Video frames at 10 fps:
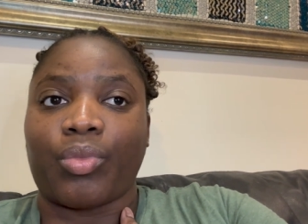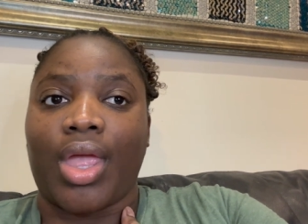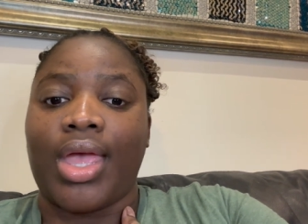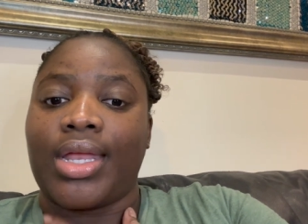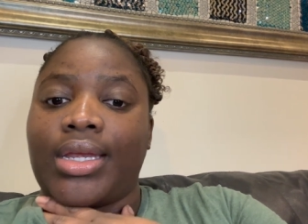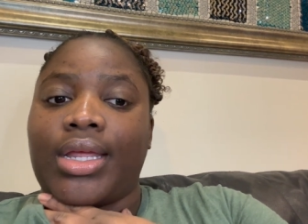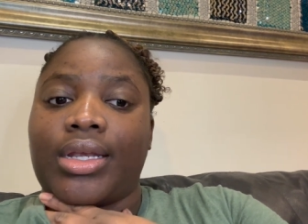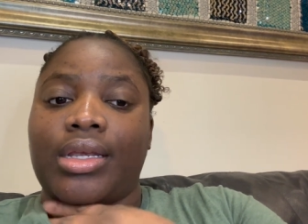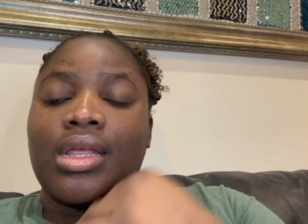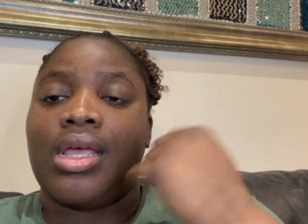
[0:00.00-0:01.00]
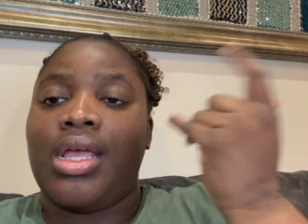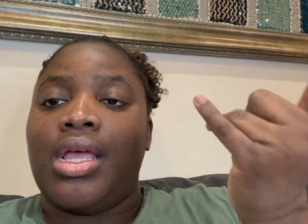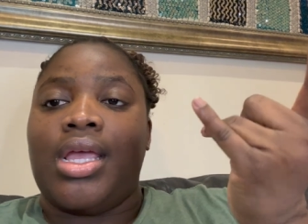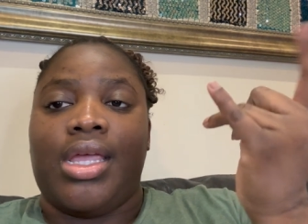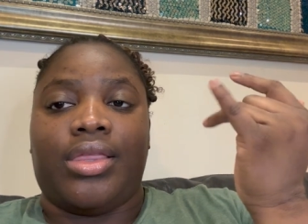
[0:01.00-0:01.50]
And
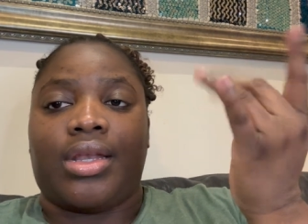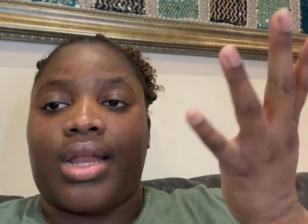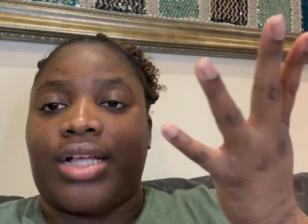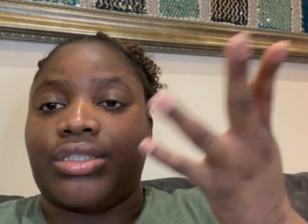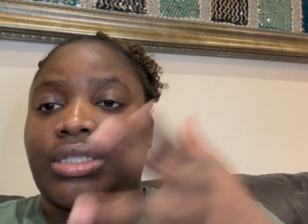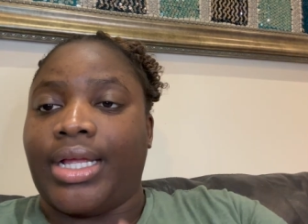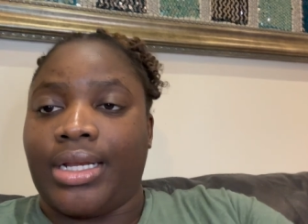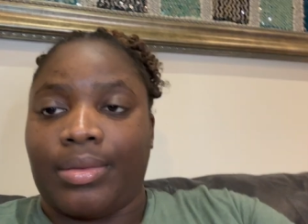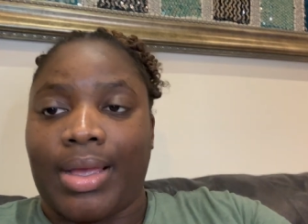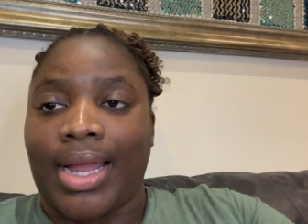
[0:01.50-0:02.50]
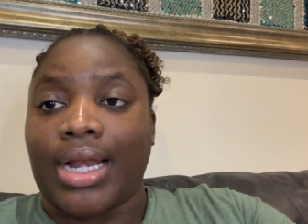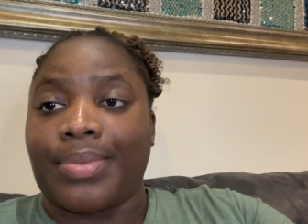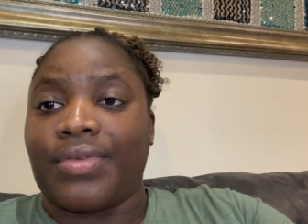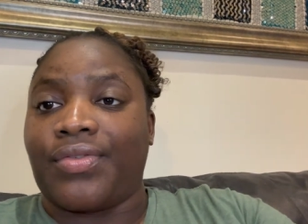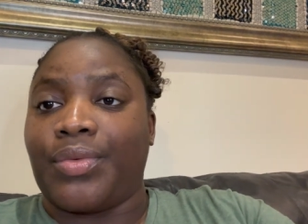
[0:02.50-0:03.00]
then Ethan and I just end up hanging up
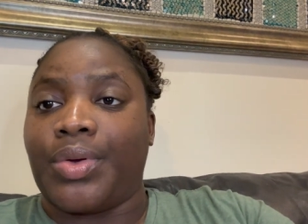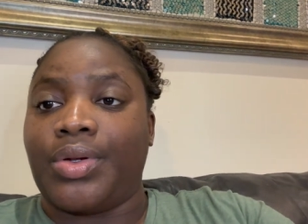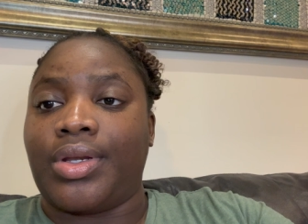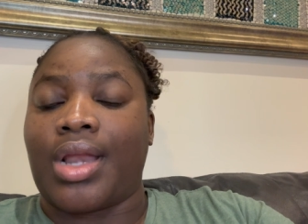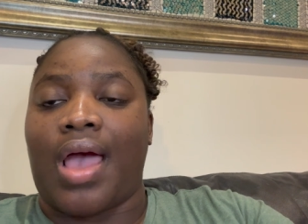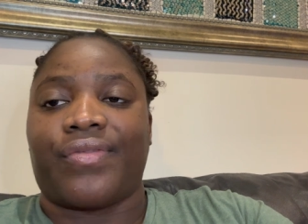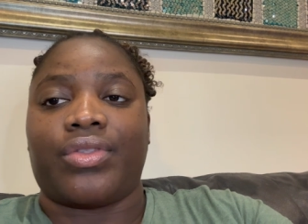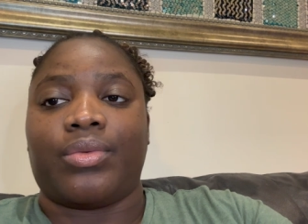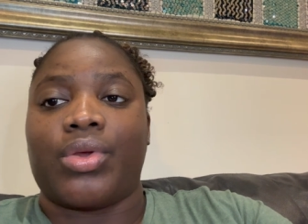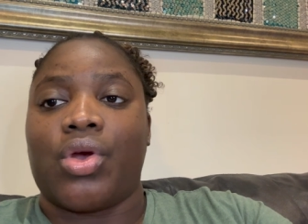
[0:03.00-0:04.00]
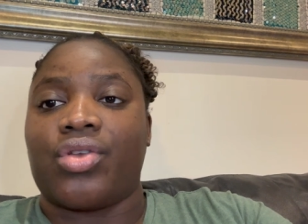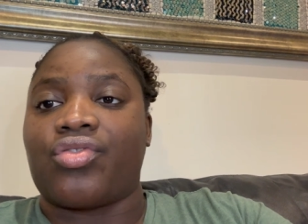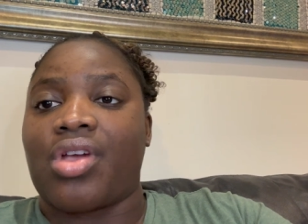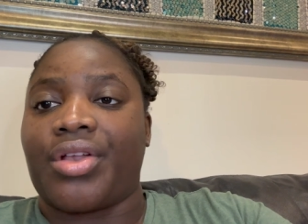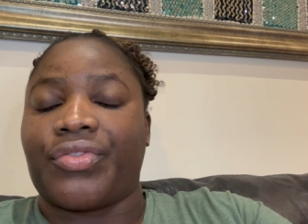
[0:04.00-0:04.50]
the phone after we got
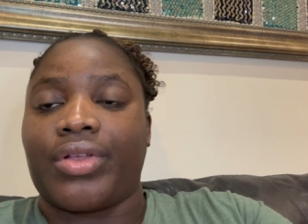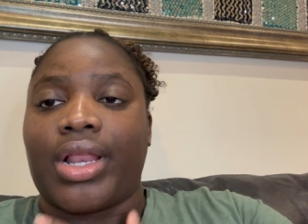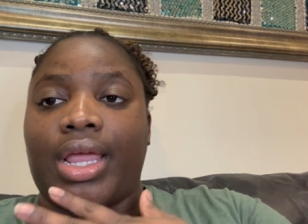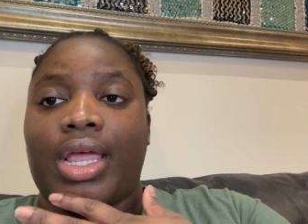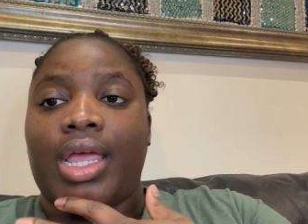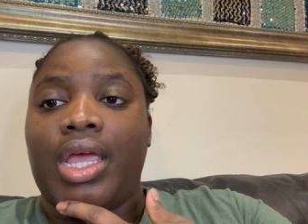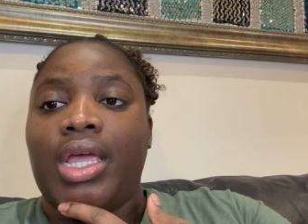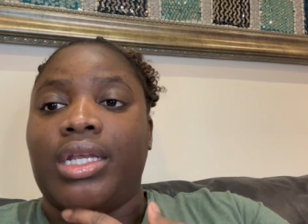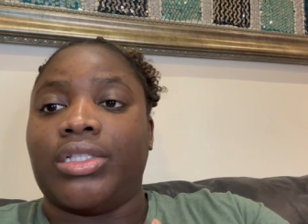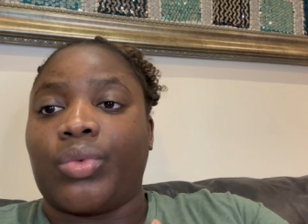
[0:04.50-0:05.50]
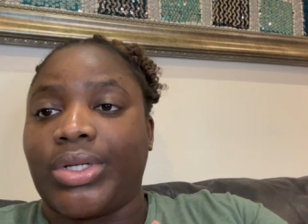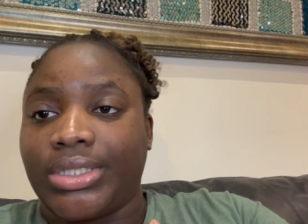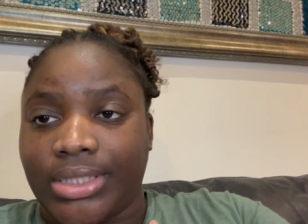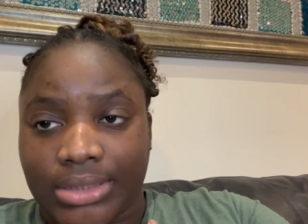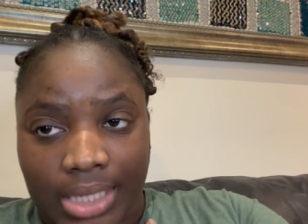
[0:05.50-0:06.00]
transferred like the
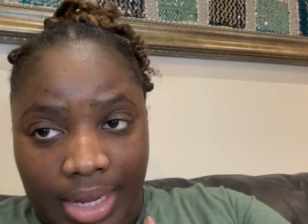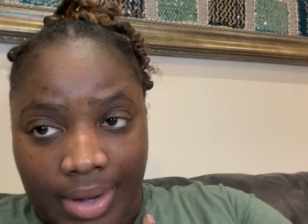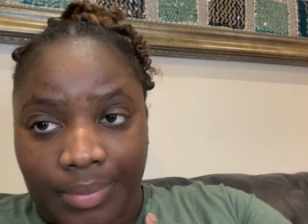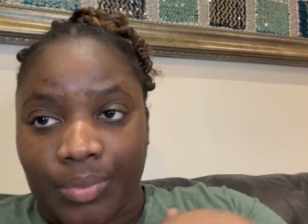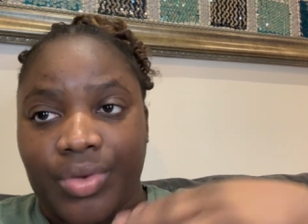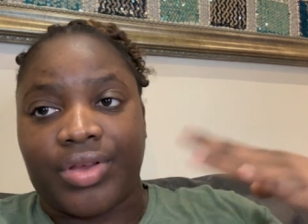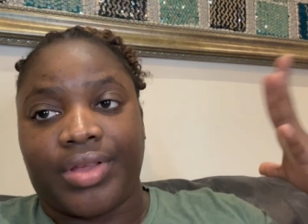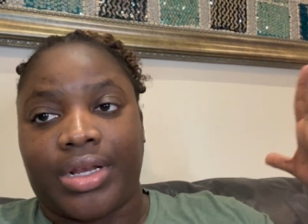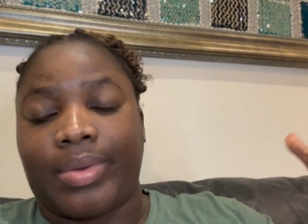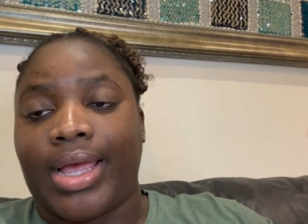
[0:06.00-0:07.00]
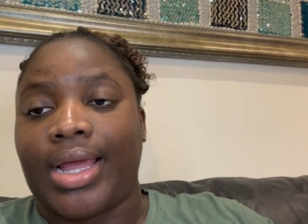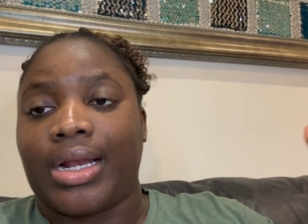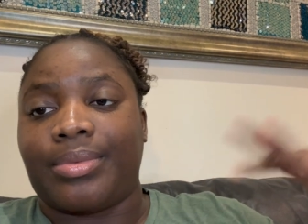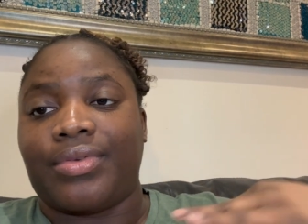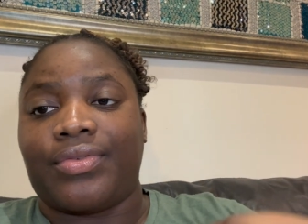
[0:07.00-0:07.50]
20th time. We just end up hanging
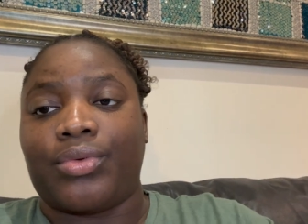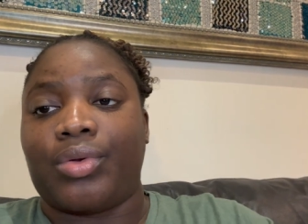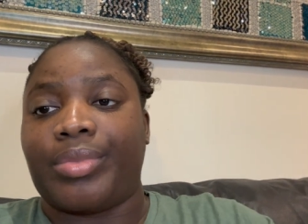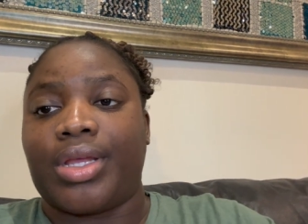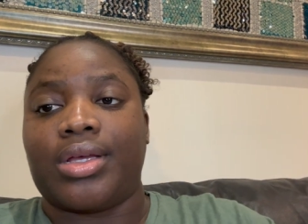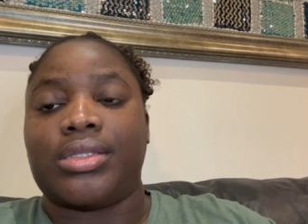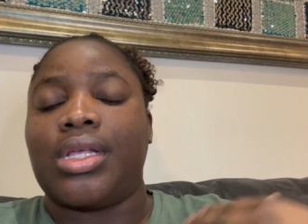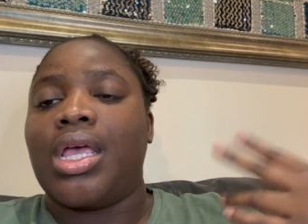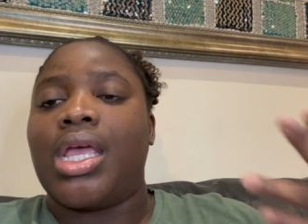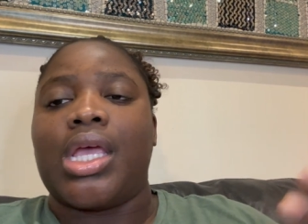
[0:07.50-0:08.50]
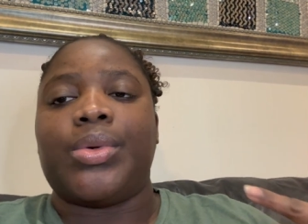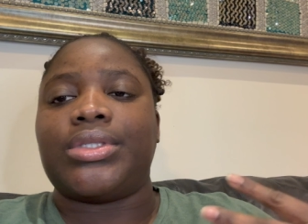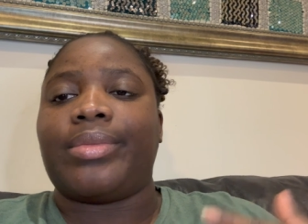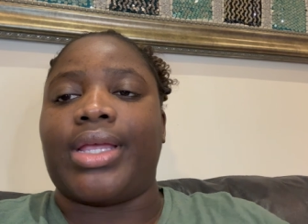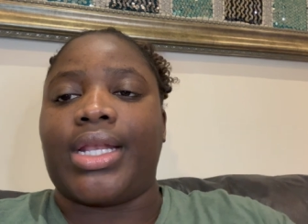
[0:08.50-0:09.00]
up the phone because it
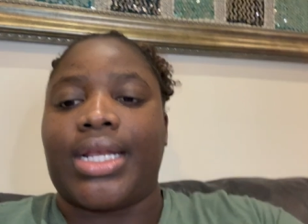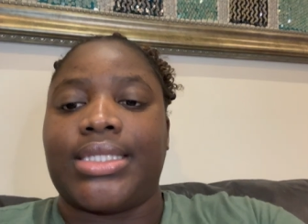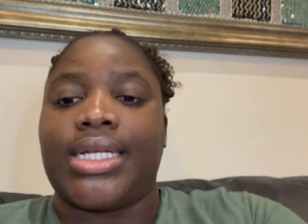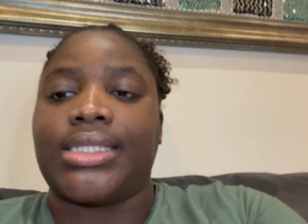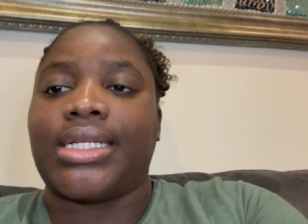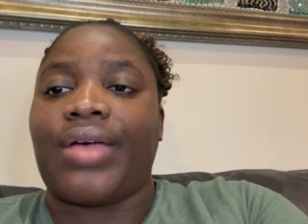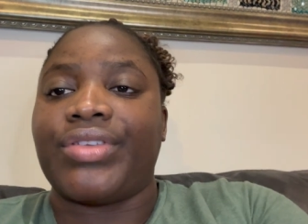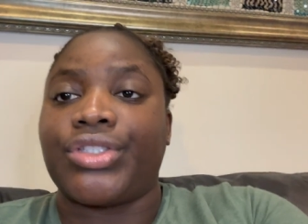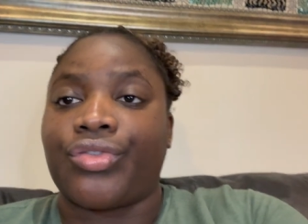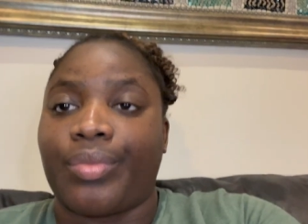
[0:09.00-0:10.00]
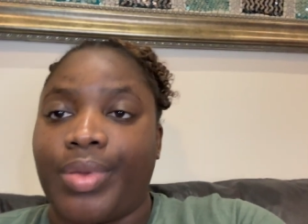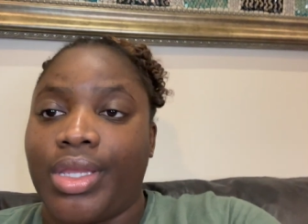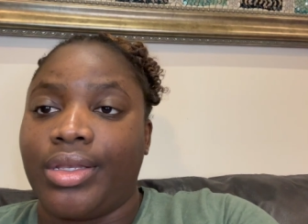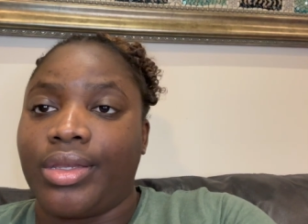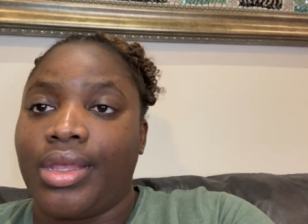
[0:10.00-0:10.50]
wasn't making any sense and having to
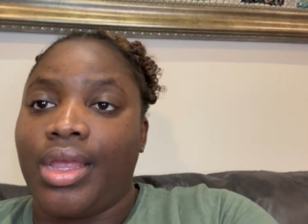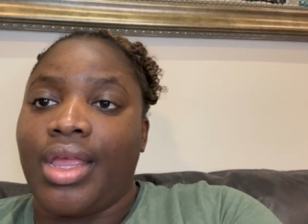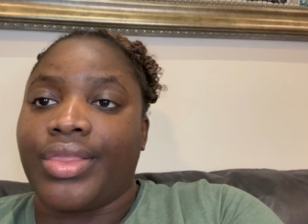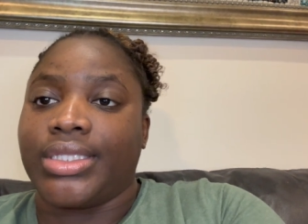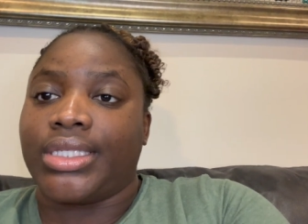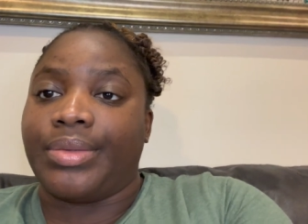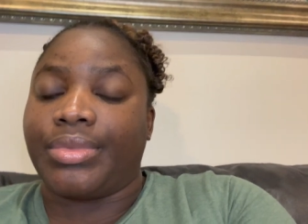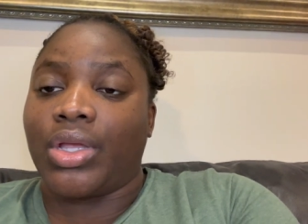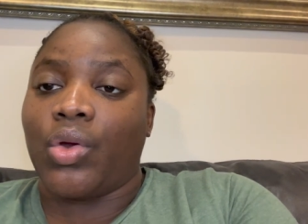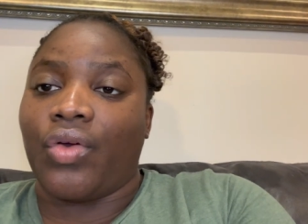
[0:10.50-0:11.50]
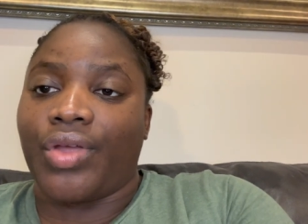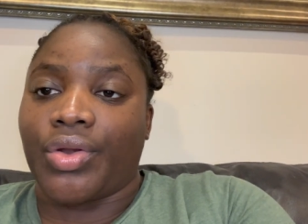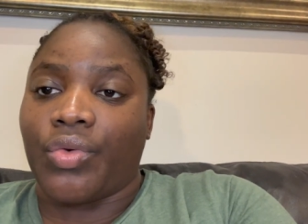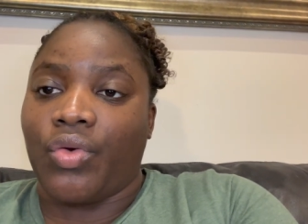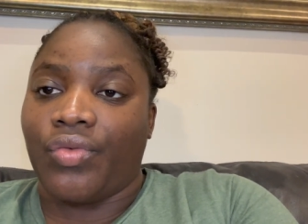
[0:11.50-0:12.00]
repeat the same thing over and
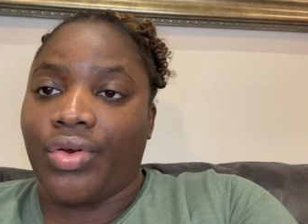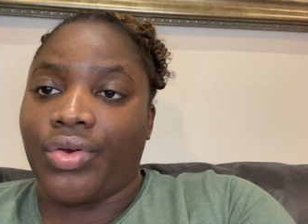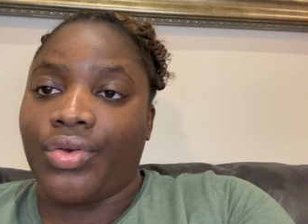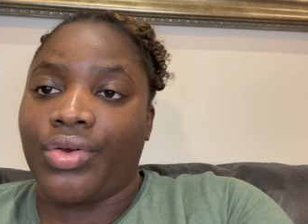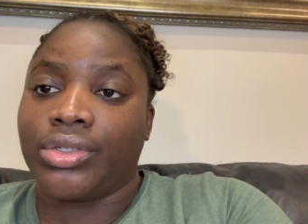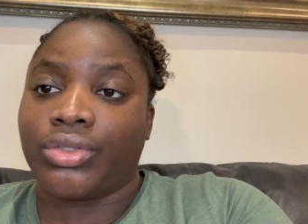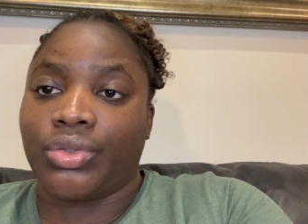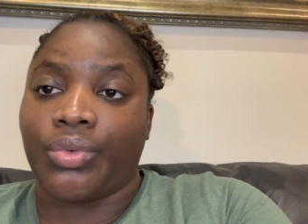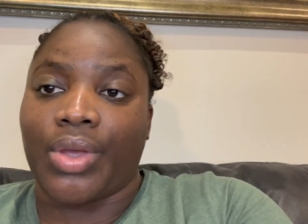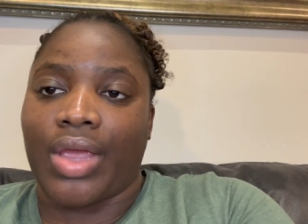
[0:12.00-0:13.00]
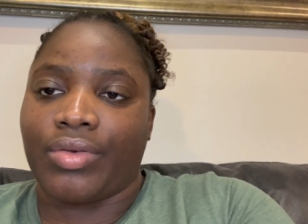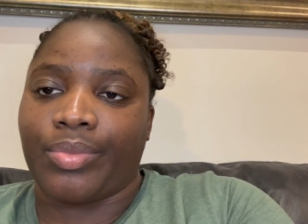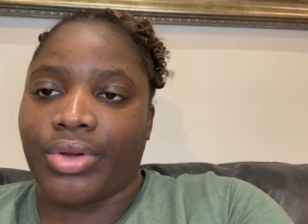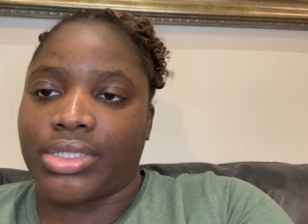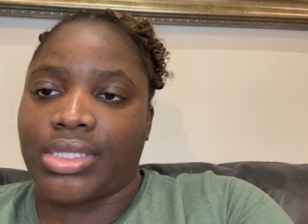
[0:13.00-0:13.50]
over to every
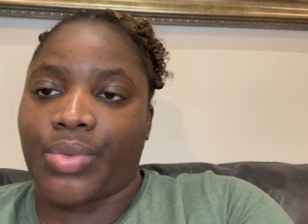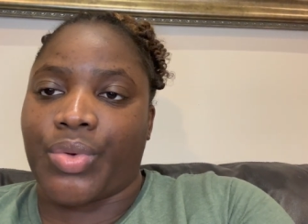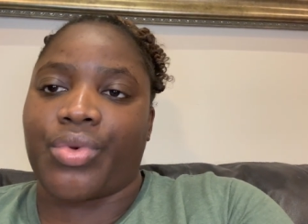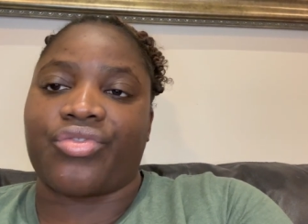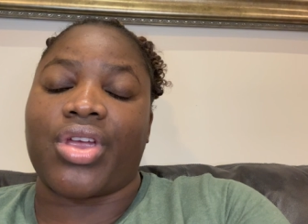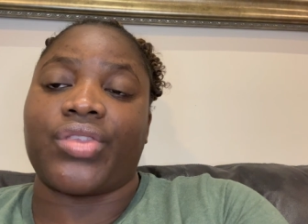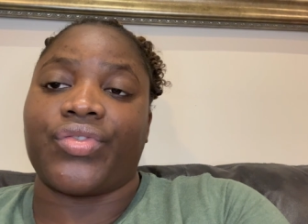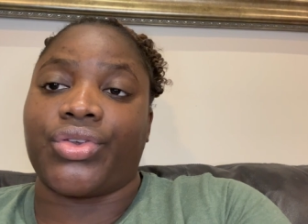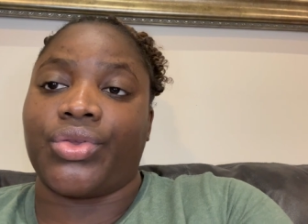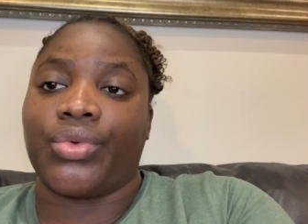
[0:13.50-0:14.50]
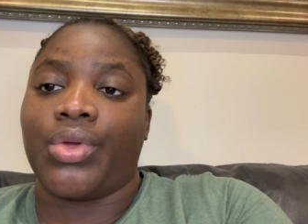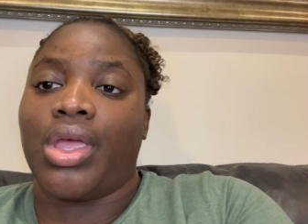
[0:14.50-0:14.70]
person that we were transferred to.